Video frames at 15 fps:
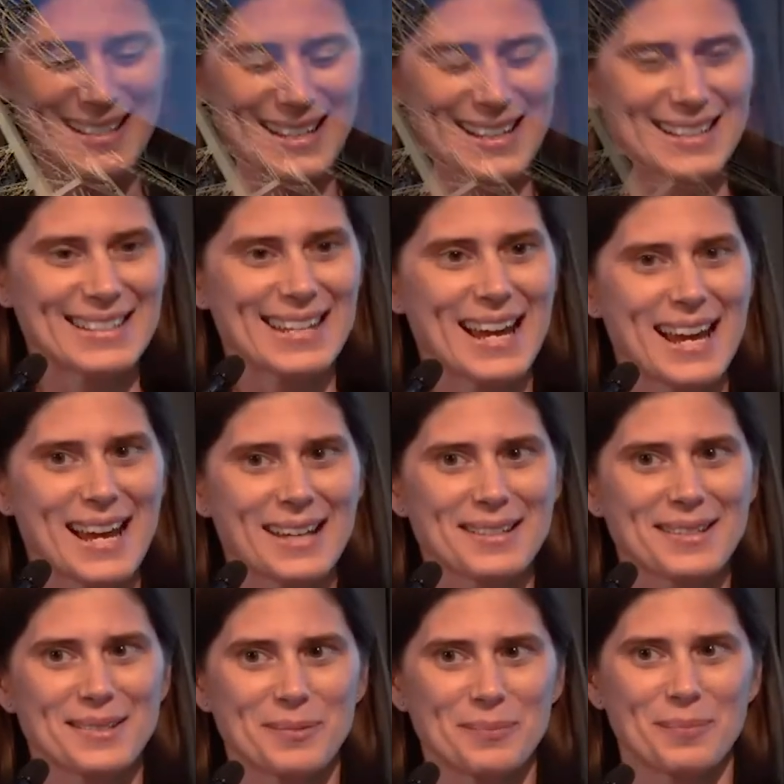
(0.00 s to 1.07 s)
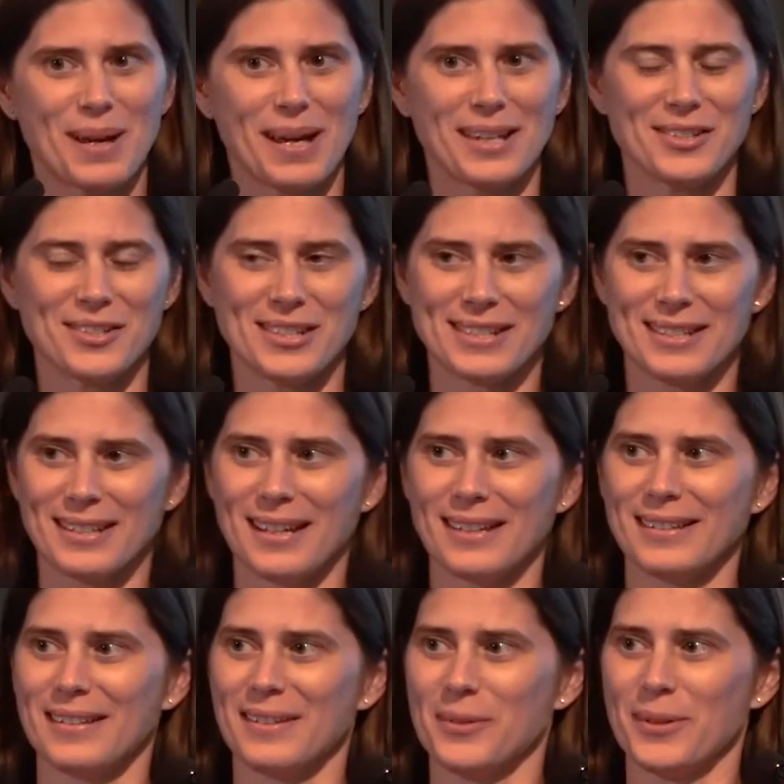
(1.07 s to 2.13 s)
uh, tasked by
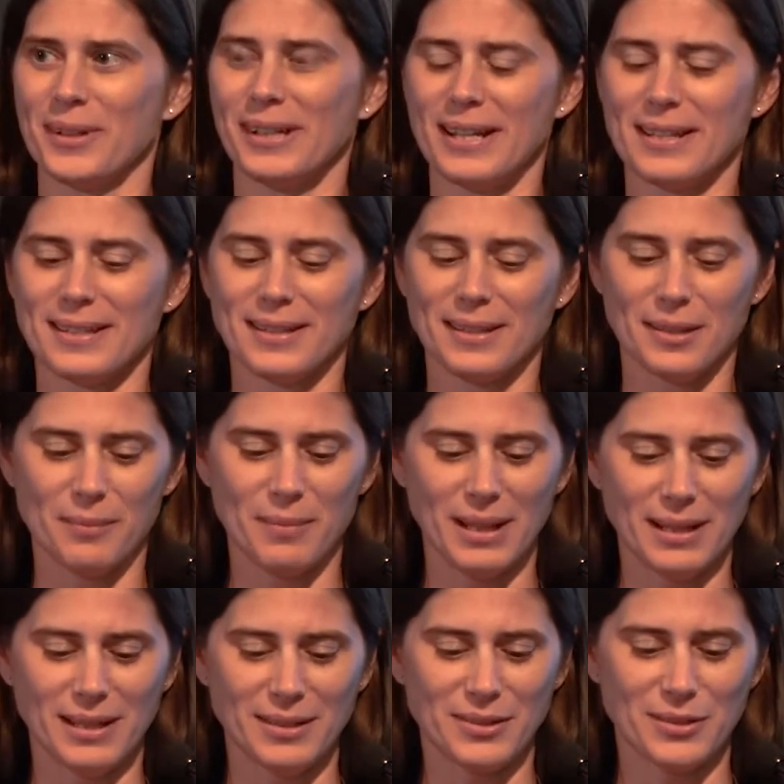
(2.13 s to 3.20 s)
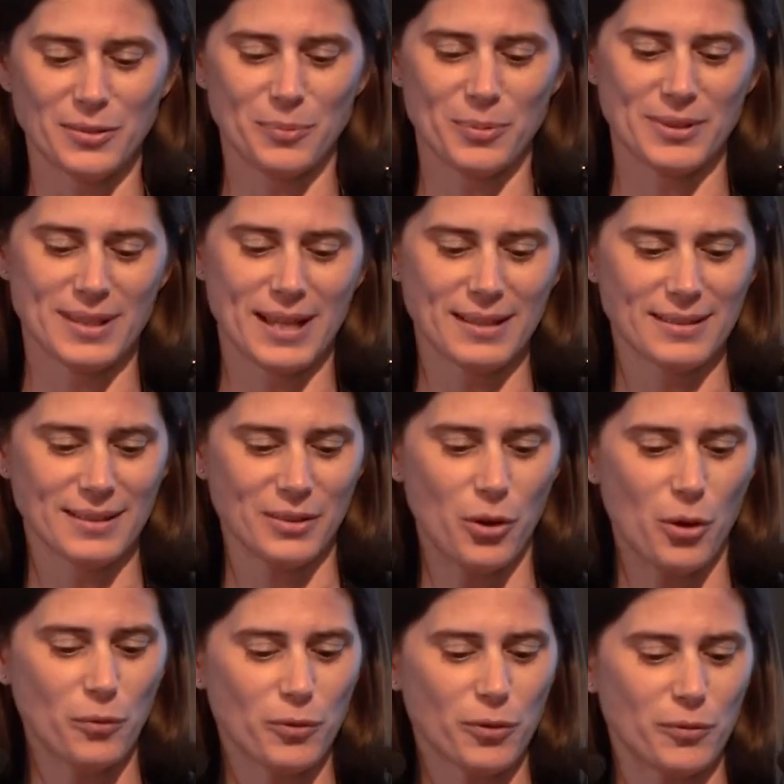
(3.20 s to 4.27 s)
Jintanat and the organizing committee to present an
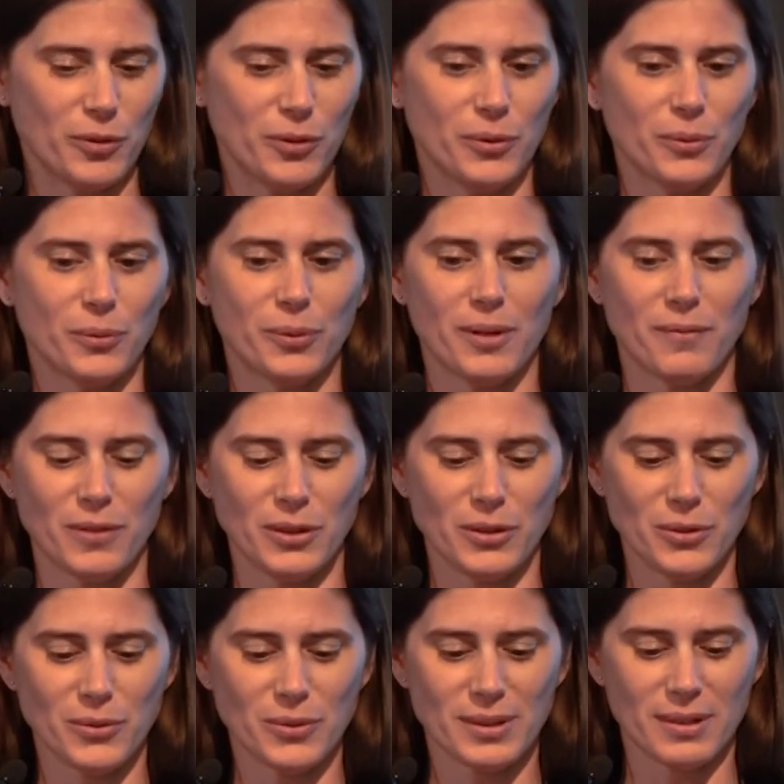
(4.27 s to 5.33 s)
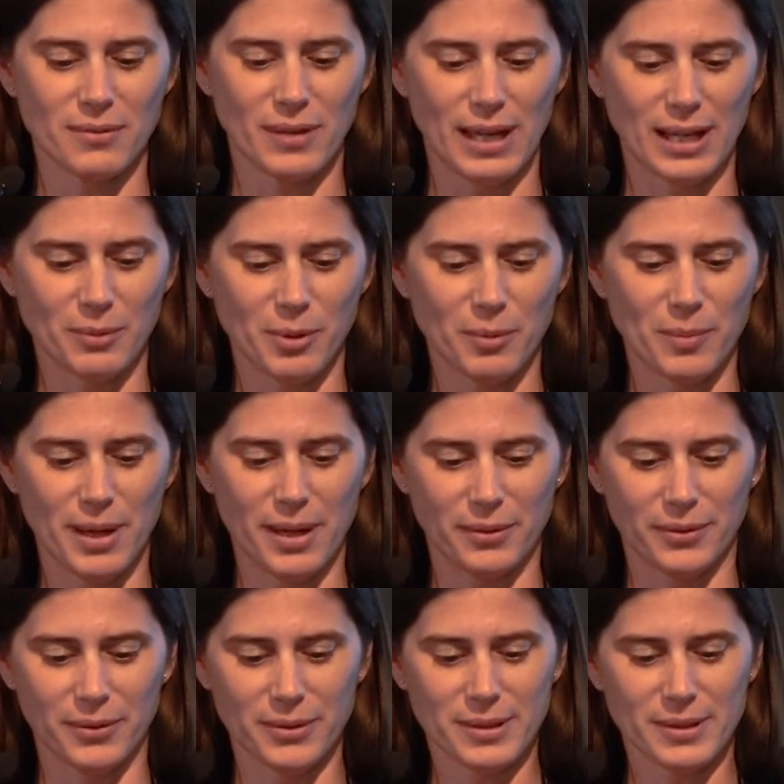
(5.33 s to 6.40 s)
overview of the use of animal
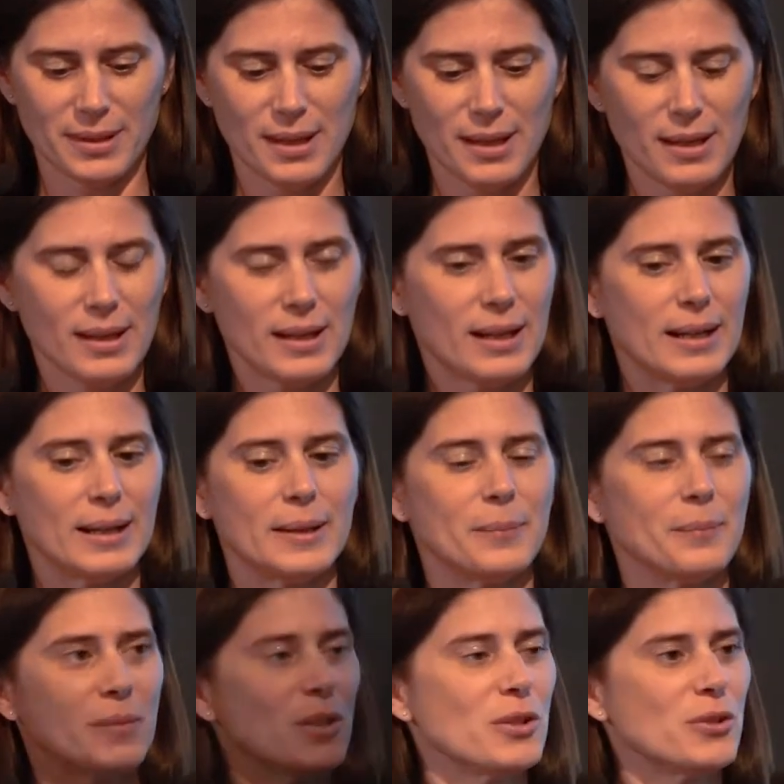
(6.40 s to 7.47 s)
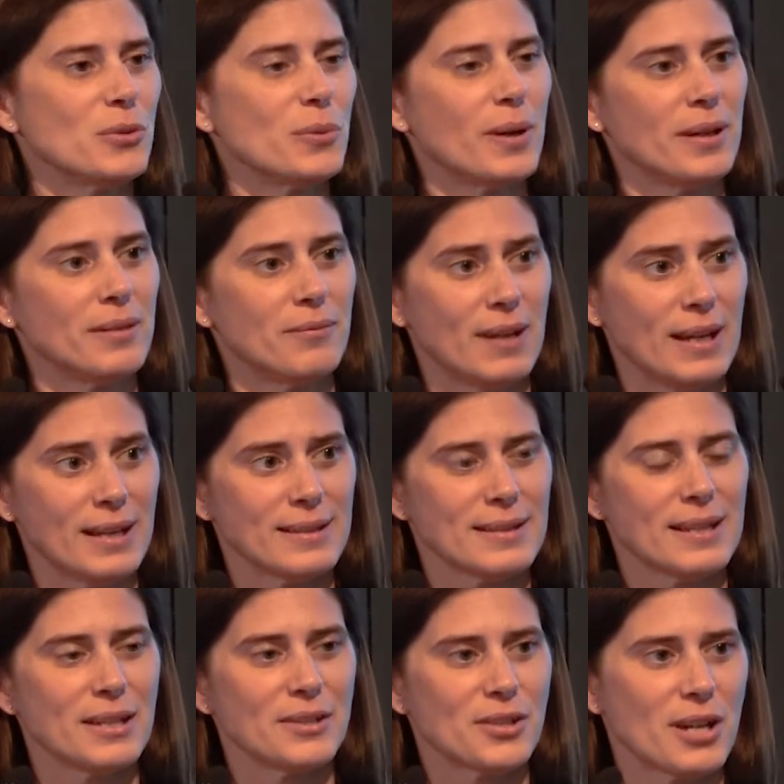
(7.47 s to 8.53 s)
models um, to
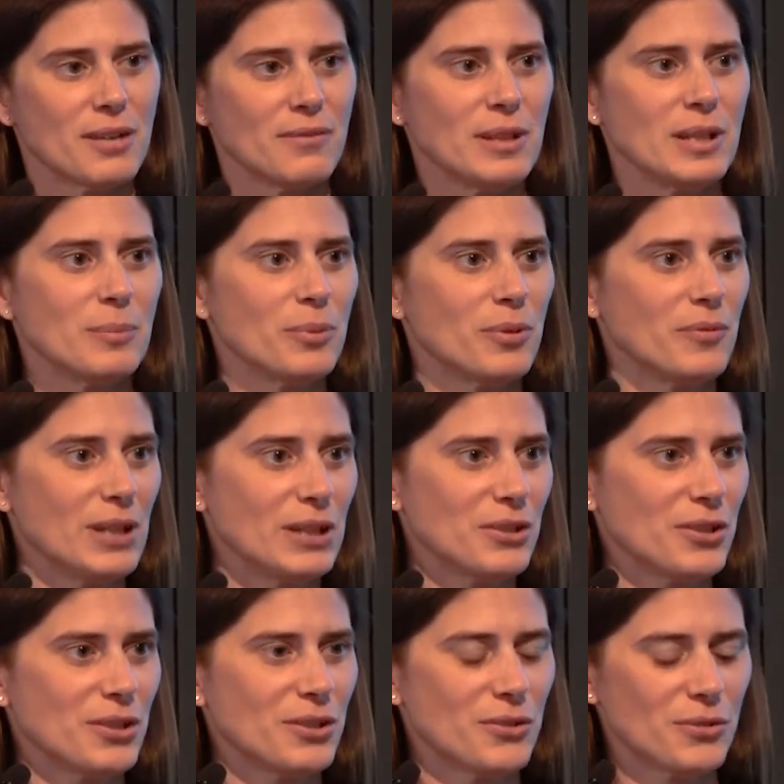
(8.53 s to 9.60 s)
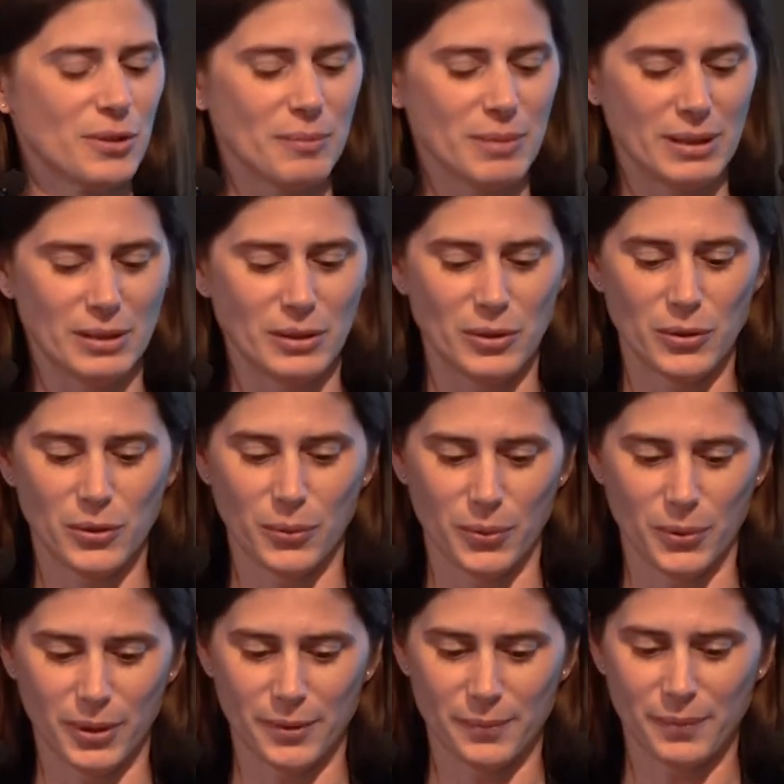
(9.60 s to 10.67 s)
advance H I V prevention, treatment, and
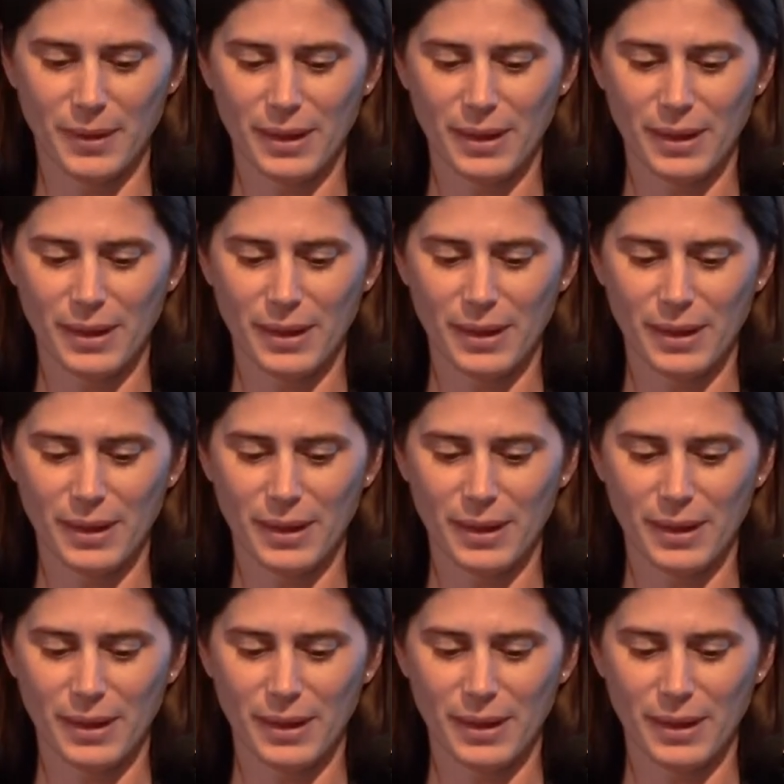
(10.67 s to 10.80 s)
cure.